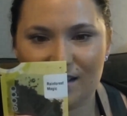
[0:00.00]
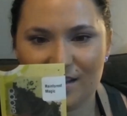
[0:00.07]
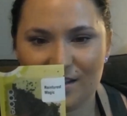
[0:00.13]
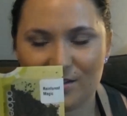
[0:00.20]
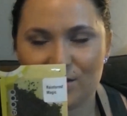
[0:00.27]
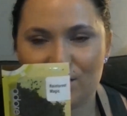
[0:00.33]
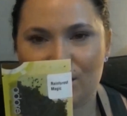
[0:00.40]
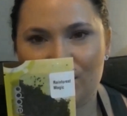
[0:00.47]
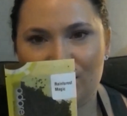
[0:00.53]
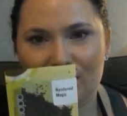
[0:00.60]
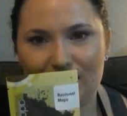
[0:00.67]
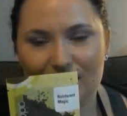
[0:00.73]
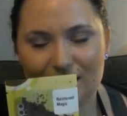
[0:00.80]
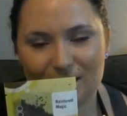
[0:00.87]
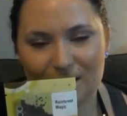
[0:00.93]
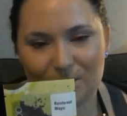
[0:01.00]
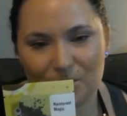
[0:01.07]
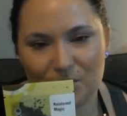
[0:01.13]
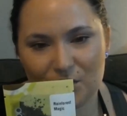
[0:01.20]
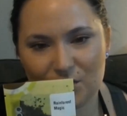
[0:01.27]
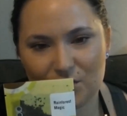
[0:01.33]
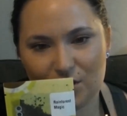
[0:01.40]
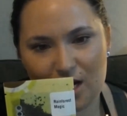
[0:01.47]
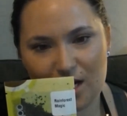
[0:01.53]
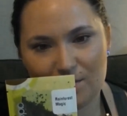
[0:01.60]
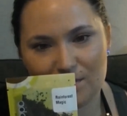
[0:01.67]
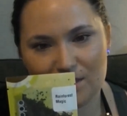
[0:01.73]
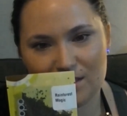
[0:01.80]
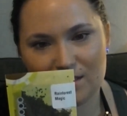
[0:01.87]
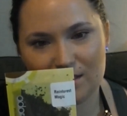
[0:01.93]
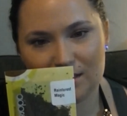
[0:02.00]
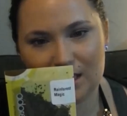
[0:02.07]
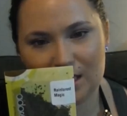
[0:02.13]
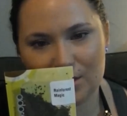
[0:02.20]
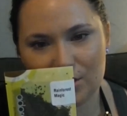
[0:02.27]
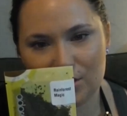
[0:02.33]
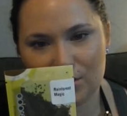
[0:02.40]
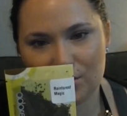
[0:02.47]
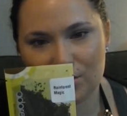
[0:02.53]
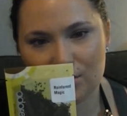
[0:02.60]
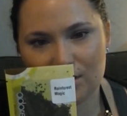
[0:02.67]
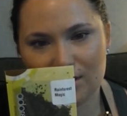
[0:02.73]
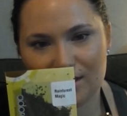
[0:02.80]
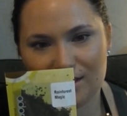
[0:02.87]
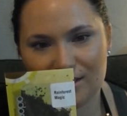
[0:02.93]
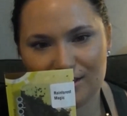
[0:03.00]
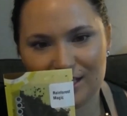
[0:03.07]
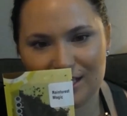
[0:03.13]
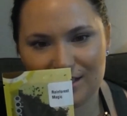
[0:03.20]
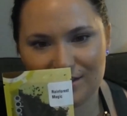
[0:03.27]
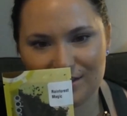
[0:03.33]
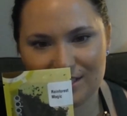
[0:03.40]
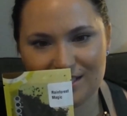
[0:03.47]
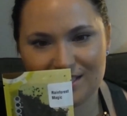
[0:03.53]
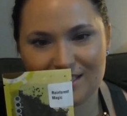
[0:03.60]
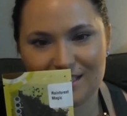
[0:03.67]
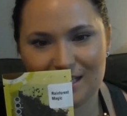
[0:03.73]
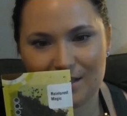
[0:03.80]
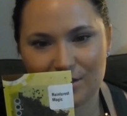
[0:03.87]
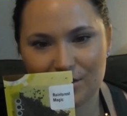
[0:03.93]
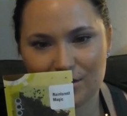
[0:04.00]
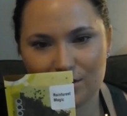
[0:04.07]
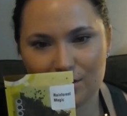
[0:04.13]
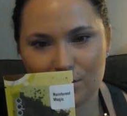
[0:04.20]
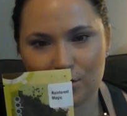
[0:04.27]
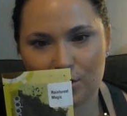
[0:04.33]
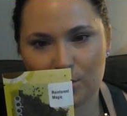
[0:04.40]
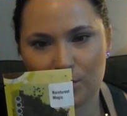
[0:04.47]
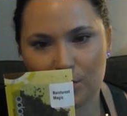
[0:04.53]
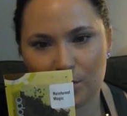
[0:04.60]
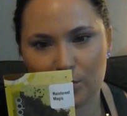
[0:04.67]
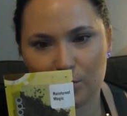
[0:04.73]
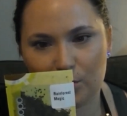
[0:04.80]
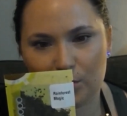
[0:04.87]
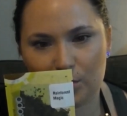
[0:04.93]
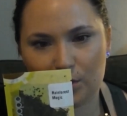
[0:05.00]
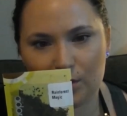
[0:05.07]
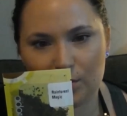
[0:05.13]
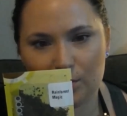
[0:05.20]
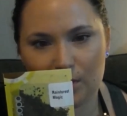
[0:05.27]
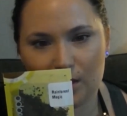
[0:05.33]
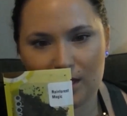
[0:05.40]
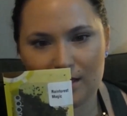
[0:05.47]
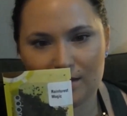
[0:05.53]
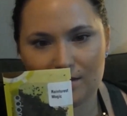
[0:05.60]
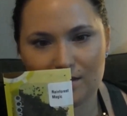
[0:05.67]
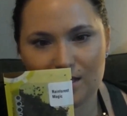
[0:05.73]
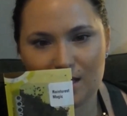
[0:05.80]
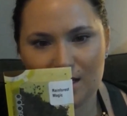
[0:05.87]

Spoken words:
So it describes as a luscious, this luscious tropical brew combines